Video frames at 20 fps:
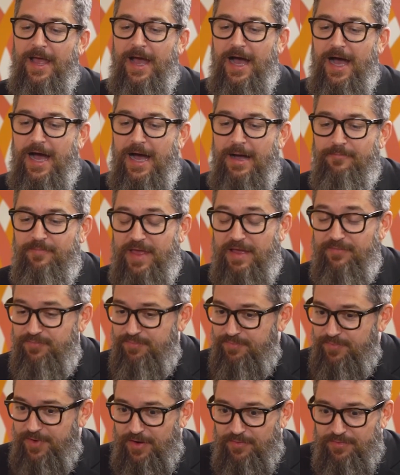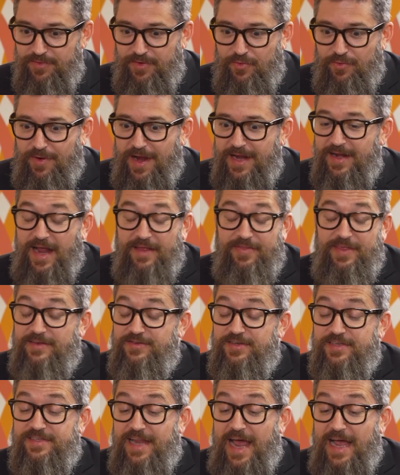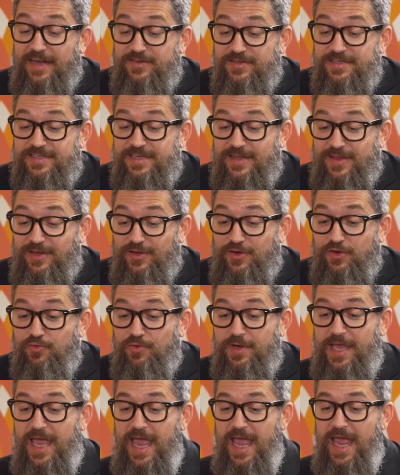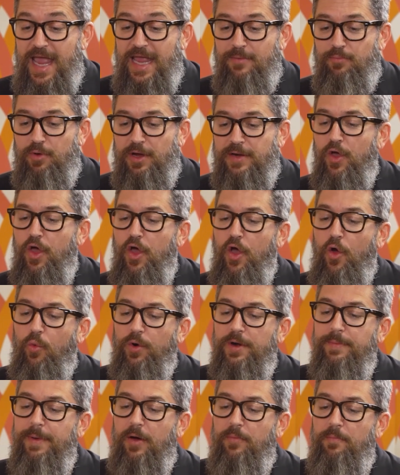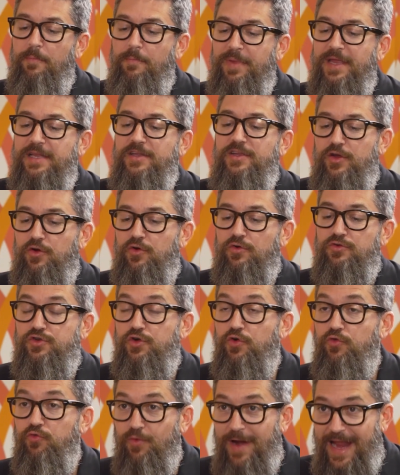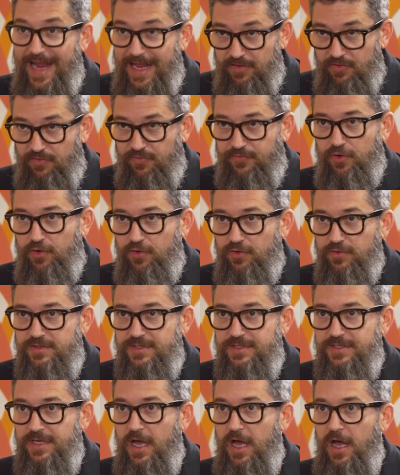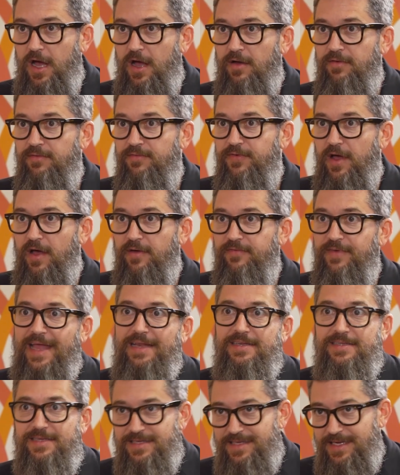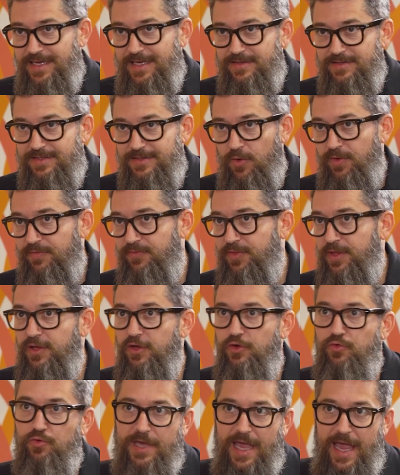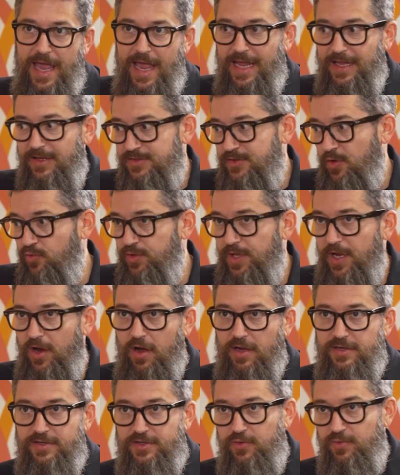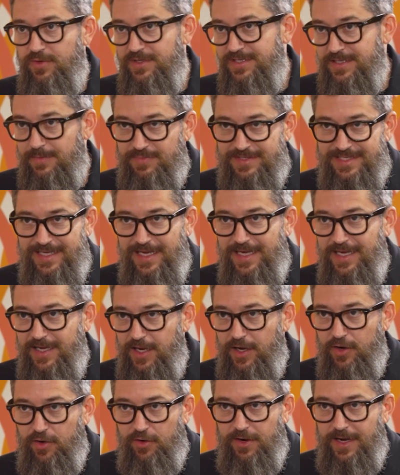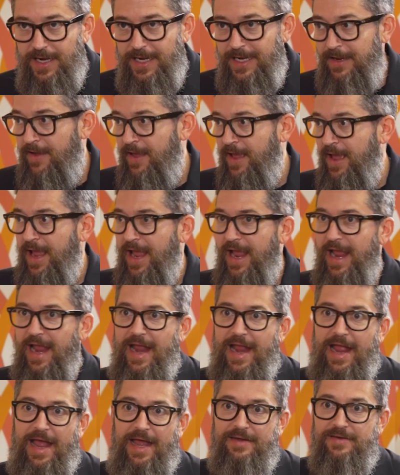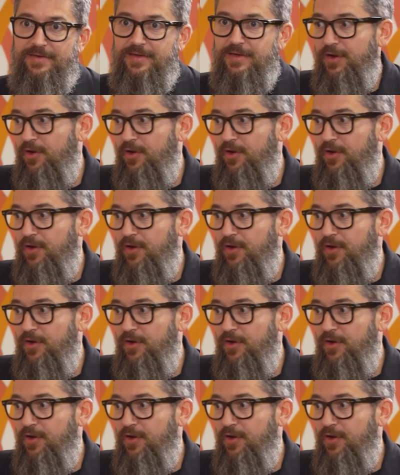have created, I think, not just in the UK, but what about mid-year transfers of entities? So if the UK is holding on to a subsidiary and,